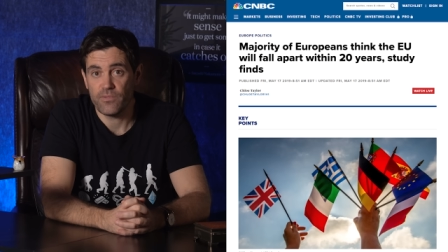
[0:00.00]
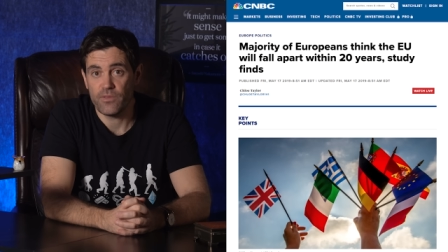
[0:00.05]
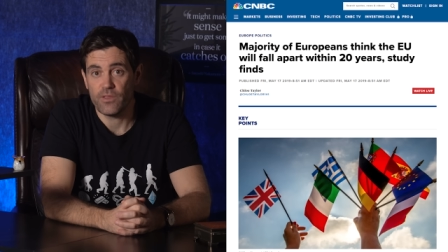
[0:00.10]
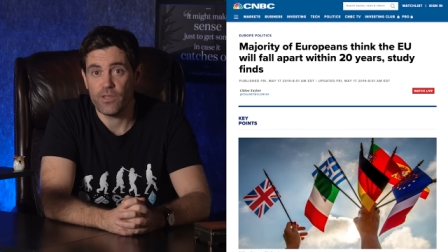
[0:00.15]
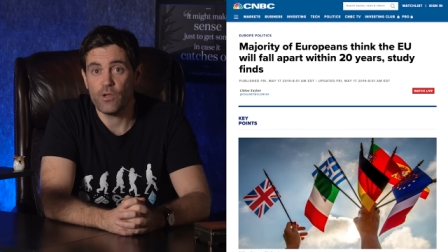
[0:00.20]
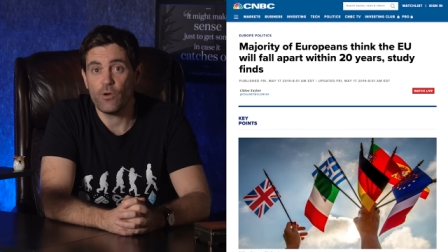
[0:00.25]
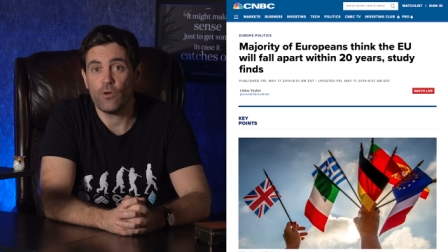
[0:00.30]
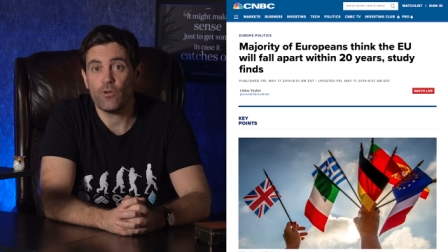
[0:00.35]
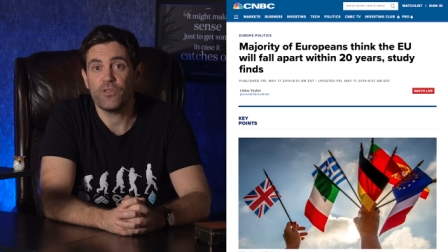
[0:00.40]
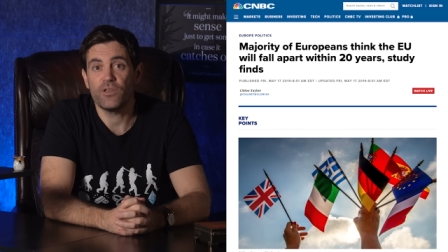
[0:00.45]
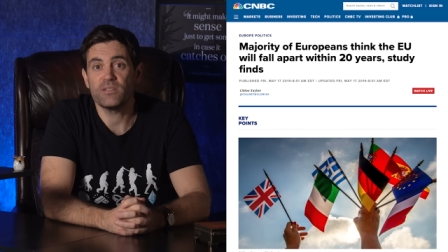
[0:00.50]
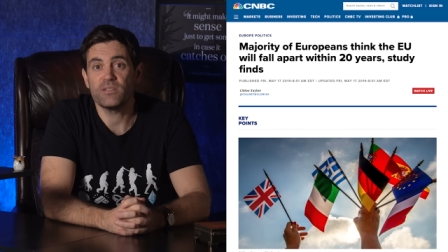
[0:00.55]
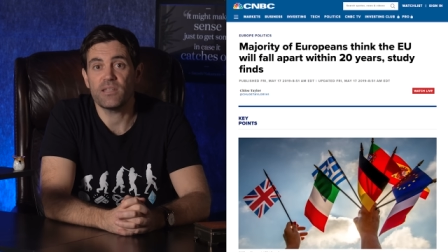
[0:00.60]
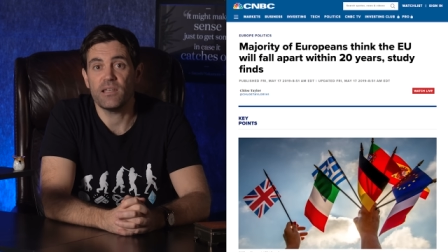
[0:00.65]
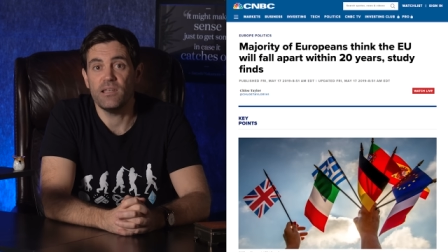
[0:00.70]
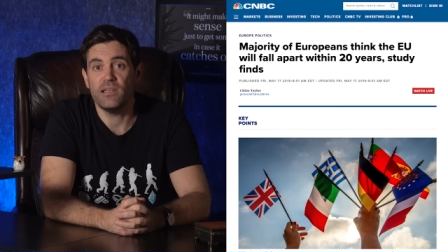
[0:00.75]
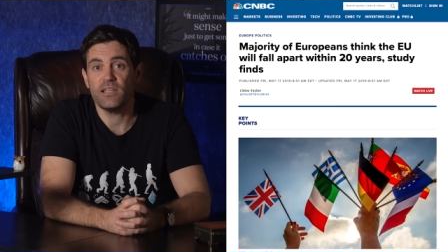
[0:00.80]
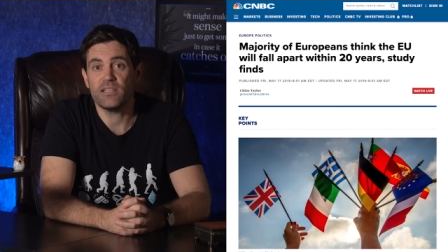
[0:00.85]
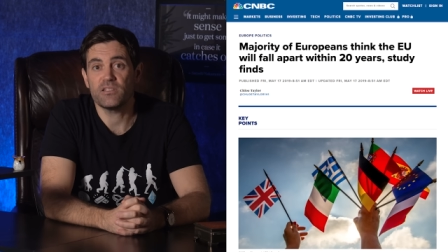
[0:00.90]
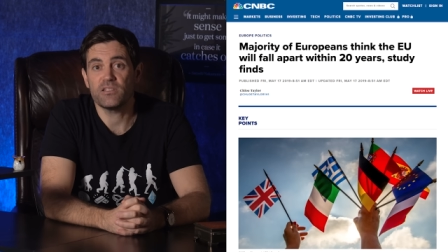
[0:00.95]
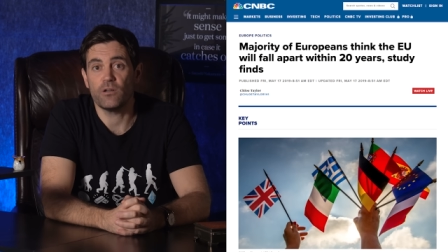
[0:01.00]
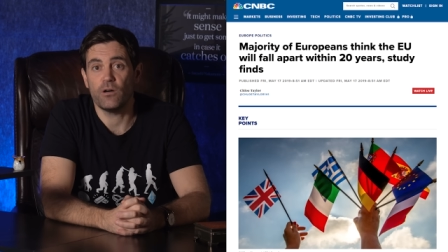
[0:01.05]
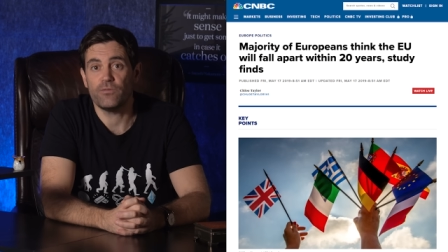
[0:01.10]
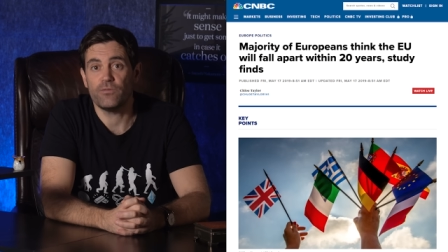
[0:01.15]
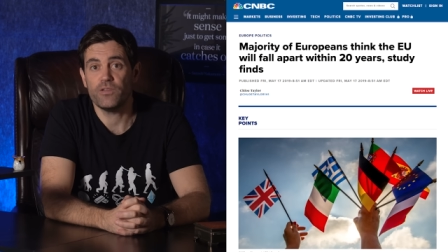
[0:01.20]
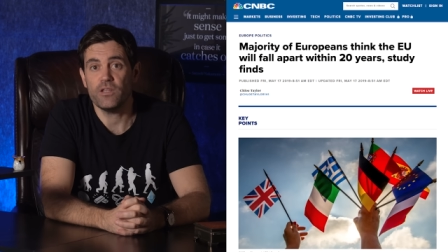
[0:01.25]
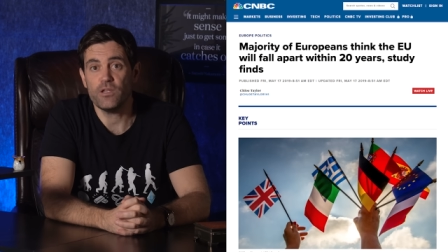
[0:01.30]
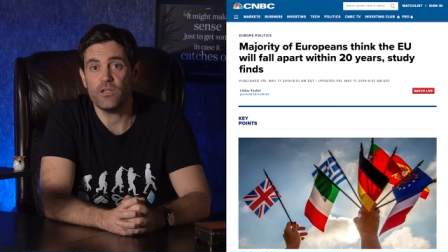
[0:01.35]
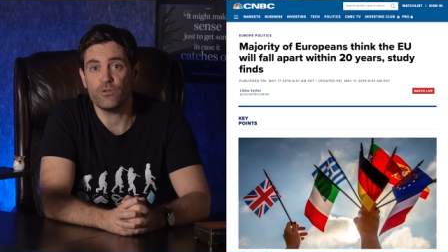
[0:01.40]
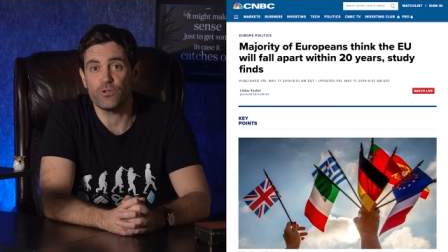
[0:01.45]
The authors list
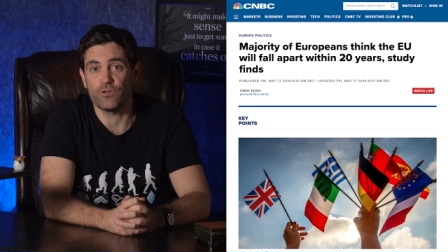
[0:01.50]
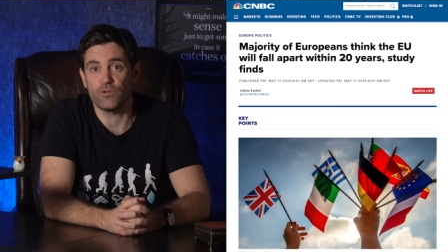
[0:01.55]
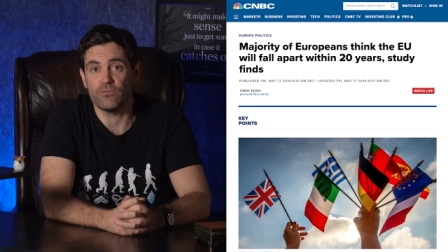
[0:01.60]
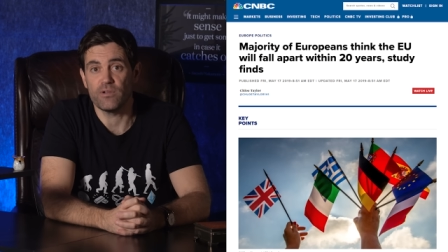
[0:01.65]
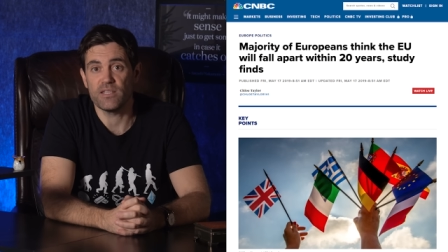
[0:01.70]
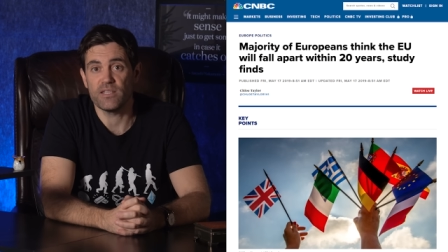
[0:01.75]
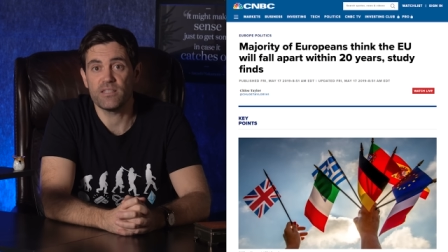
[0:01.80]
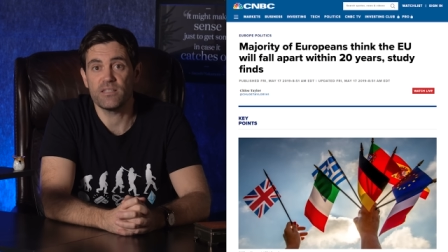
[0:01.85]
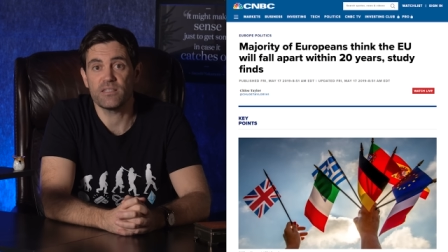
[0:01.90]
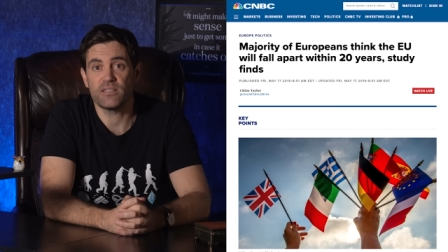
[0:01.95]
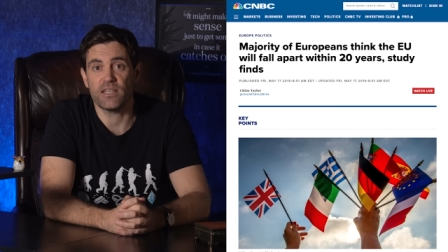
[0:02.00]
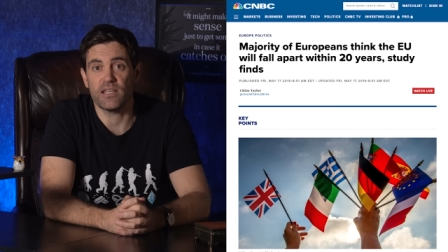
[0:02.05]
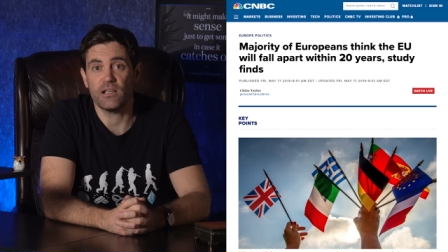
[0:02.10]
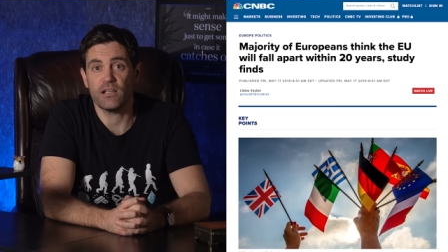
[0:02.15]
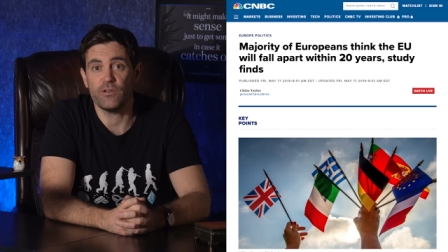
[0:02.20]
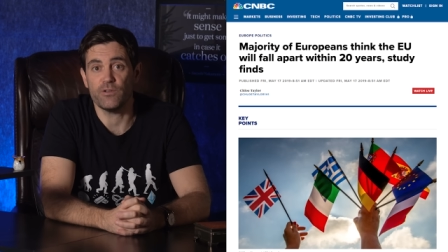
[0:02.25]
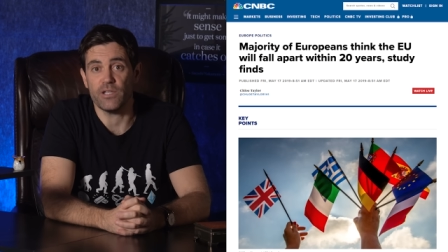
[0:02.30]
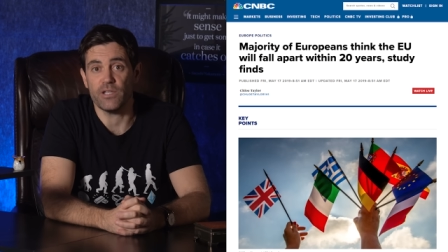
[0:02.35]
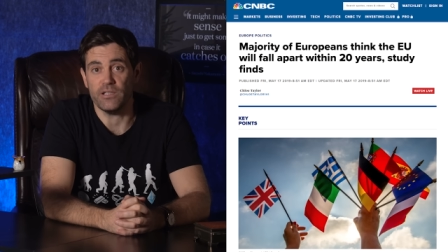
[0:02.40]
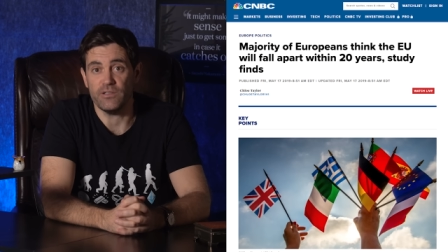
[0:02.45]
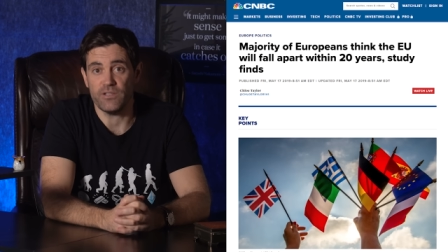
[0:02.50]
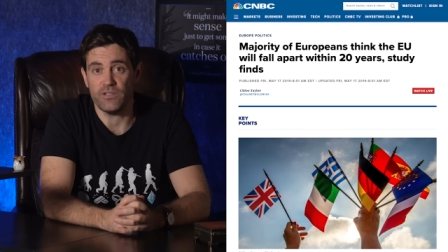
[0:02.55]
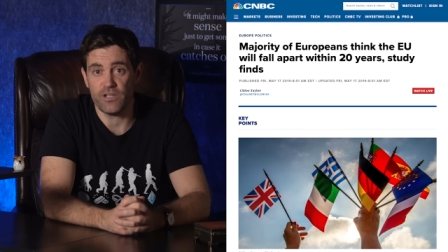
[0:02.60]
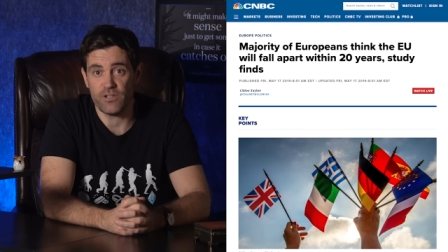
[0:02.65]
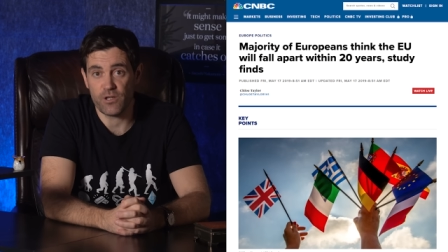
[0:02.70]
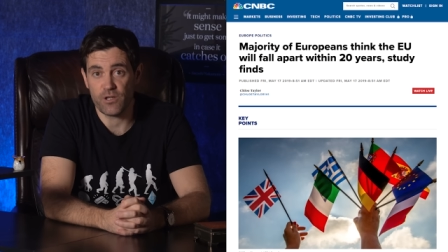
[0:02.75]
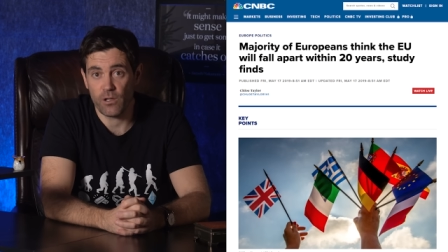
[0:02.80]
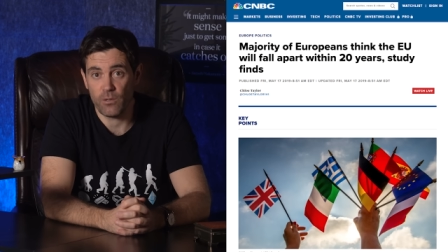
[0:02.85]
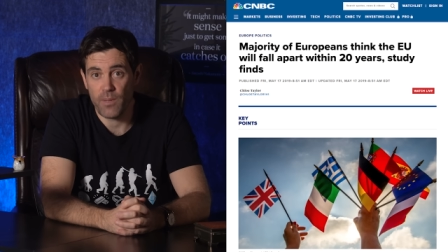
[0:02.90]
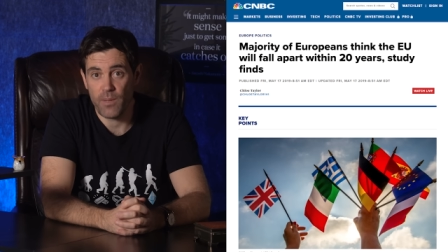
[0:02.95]
off the usual reasons, including
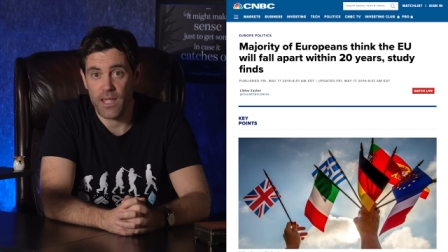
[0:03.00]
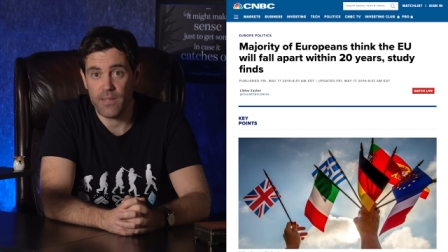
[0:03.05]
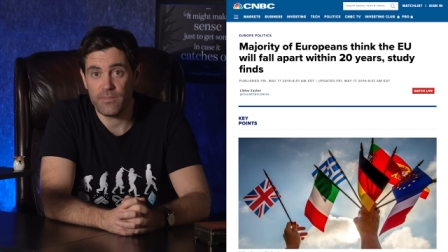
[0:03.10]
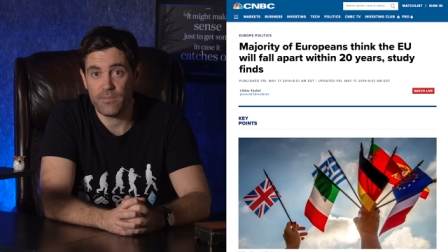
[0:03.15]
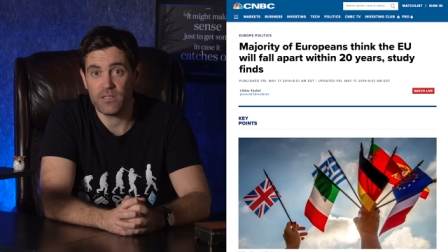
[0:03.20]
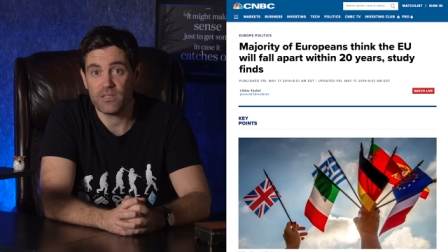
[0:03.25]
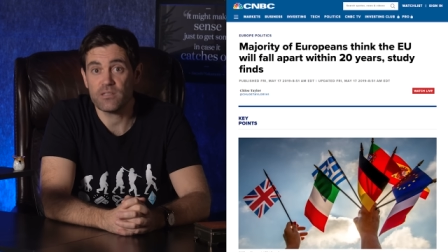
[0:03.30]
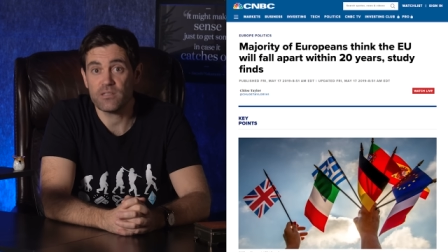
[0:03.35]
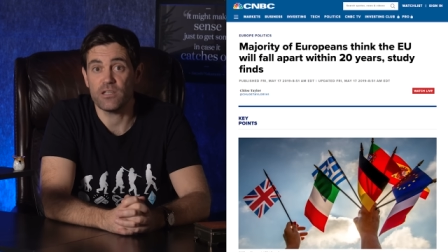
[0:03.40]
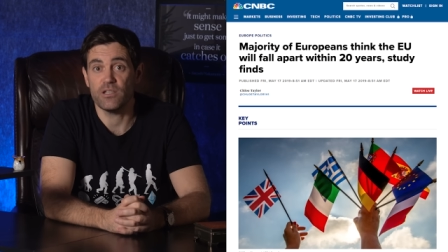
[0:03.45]
digital payments,